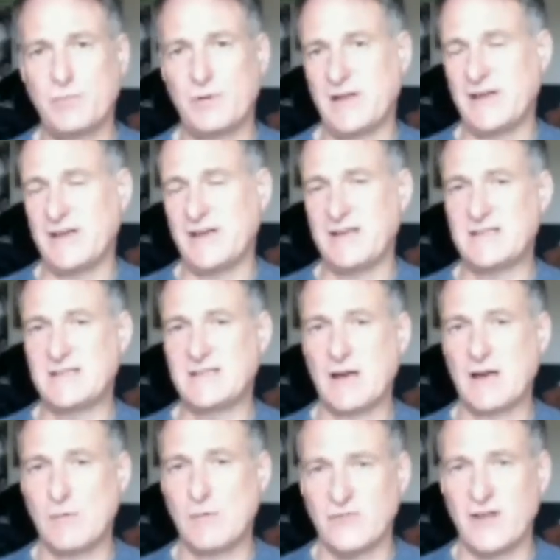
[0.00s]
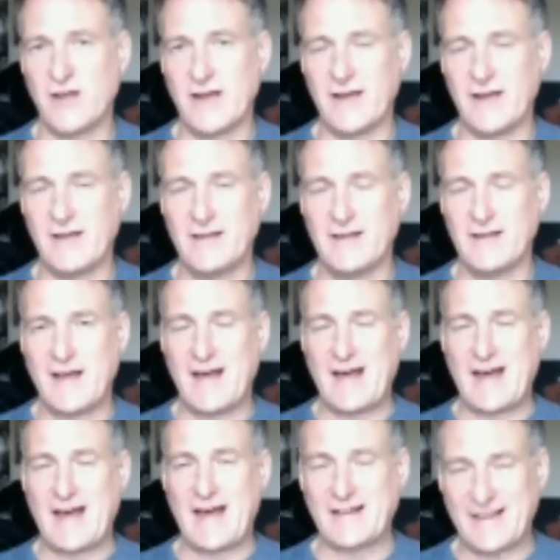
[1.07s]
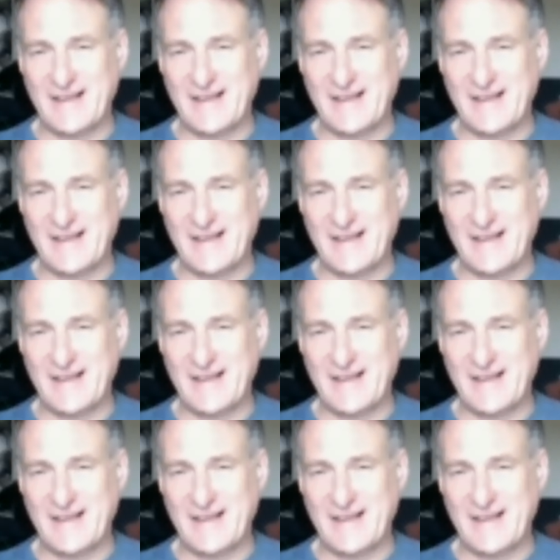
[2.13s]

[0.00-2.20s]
please go on there and